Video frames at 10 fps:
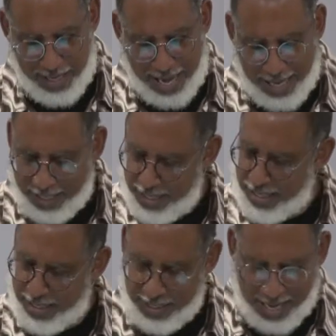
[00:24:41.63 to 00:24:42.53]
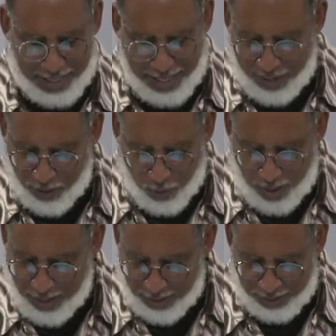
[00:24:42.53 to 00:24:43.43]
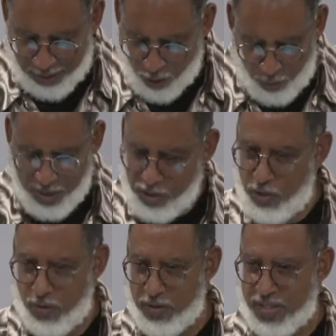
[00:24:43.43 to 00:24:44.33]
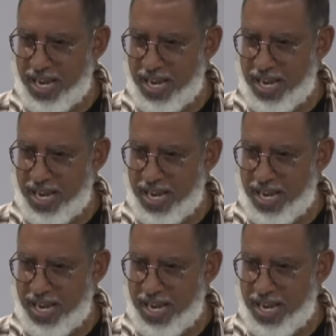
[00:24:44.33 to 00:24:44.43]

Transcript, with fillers: I can't, I can't quite go with you on this.